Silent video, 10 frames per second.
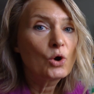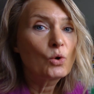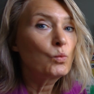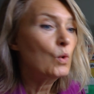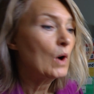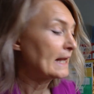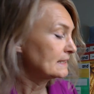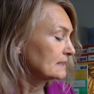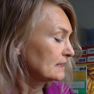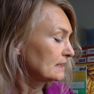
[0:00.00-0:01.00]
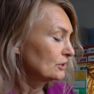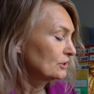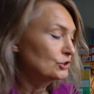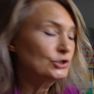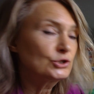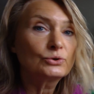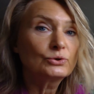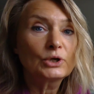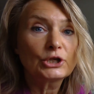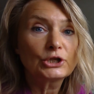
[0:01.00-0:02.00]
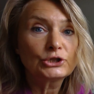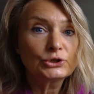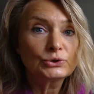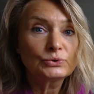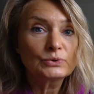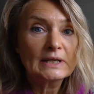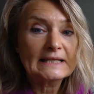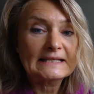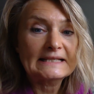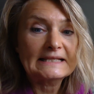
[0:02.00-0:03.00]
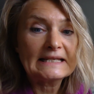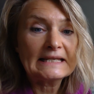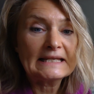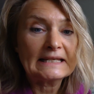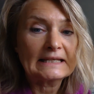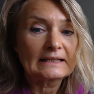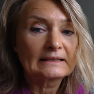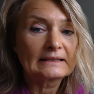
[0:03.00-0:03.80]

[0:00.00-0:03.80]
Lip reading: What do you see?